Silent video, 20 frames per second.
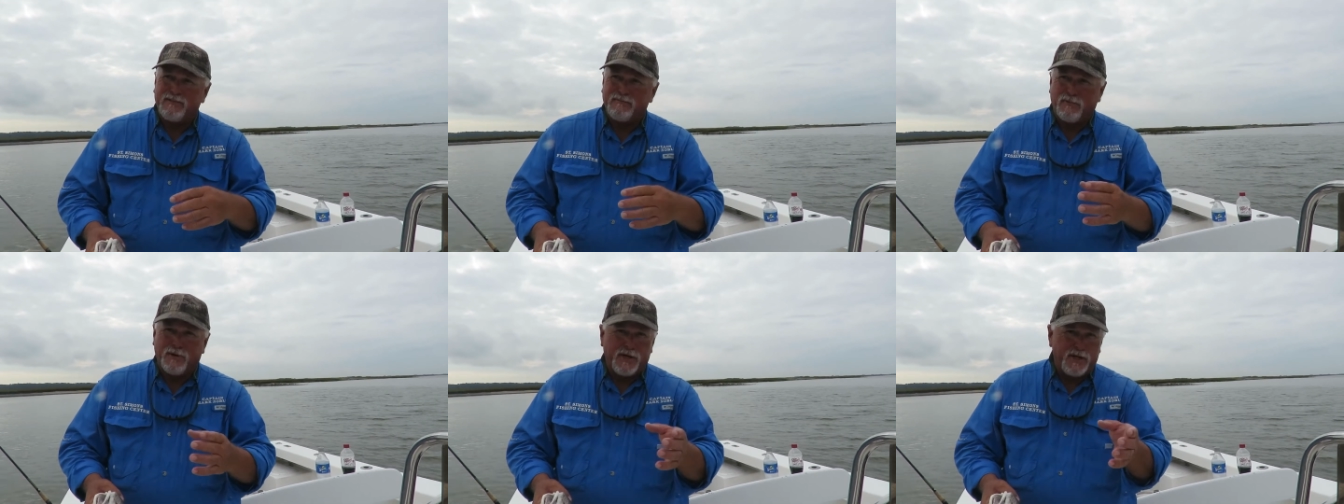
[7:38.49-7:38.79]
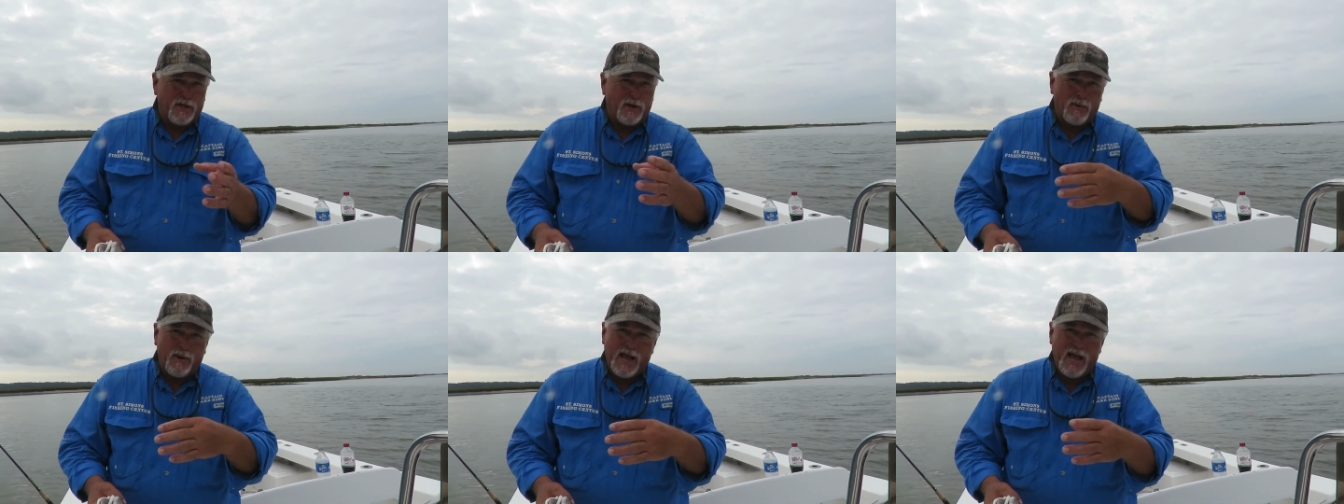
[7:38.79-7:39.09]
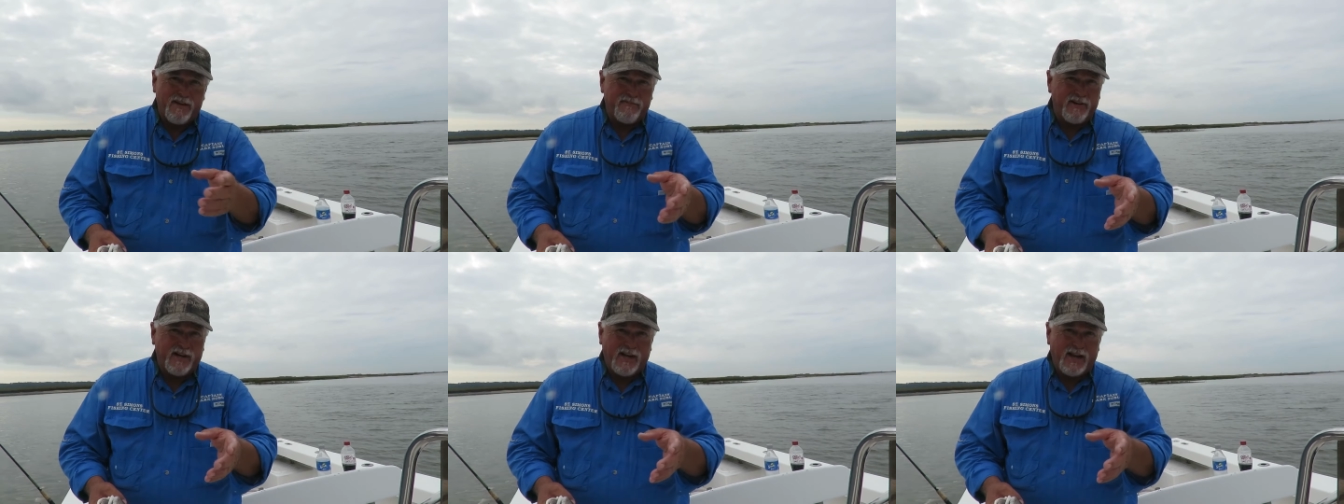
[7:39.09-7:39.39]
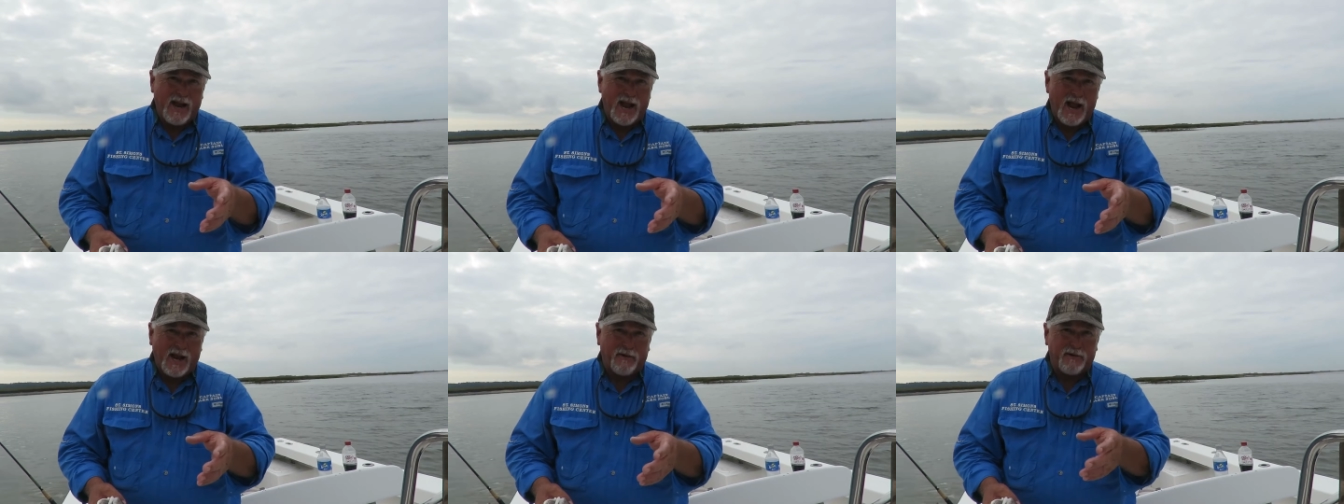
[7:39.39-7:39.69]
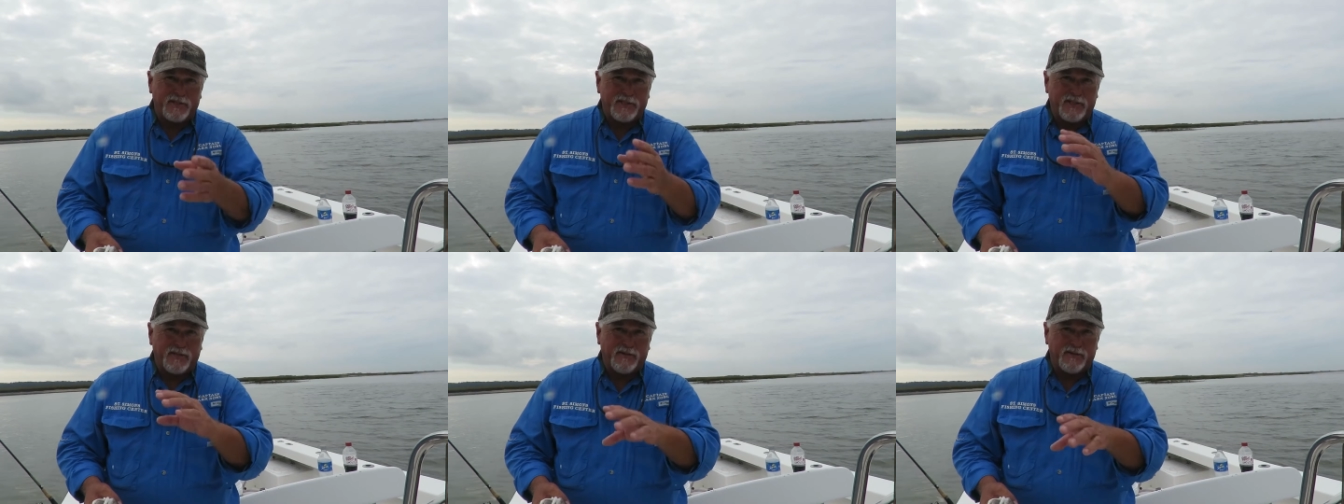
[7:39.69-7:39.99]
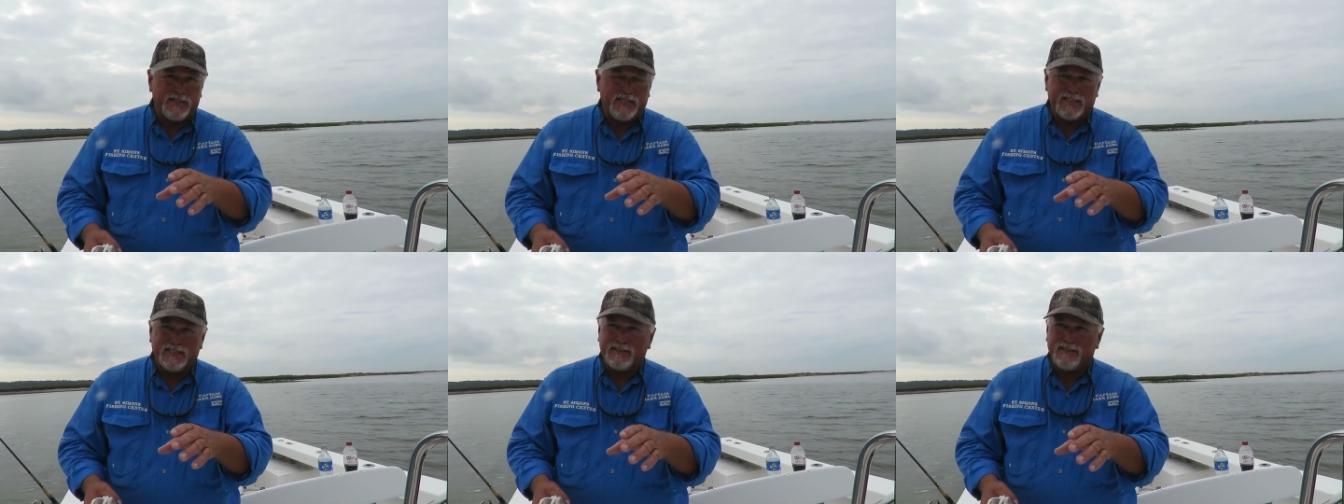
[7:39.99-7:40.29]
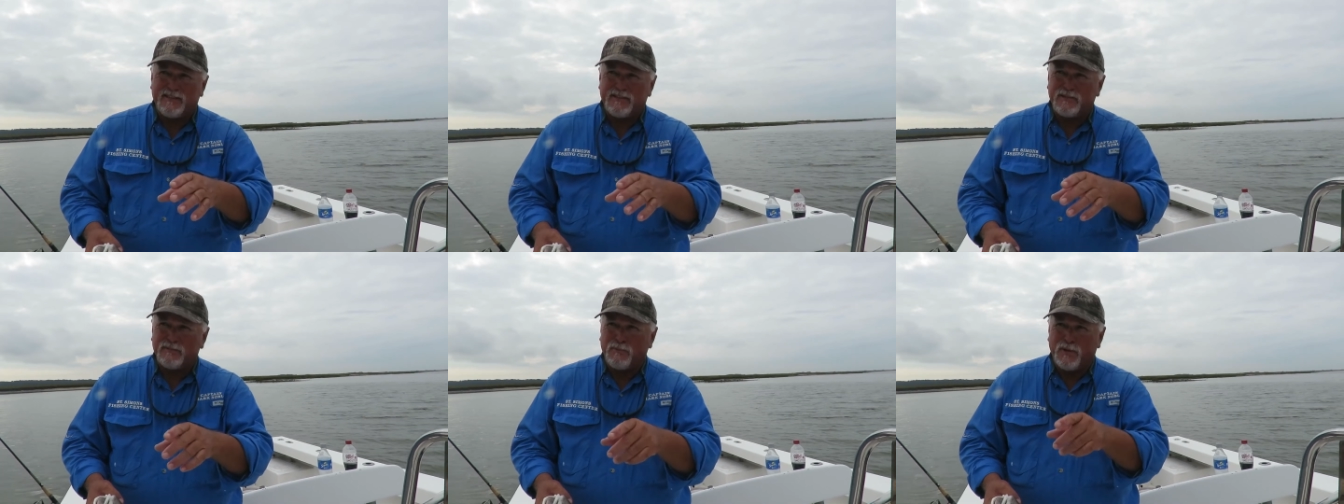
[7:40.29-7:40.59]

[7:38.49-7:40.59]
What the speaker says: where you don't have any accuracy or distance.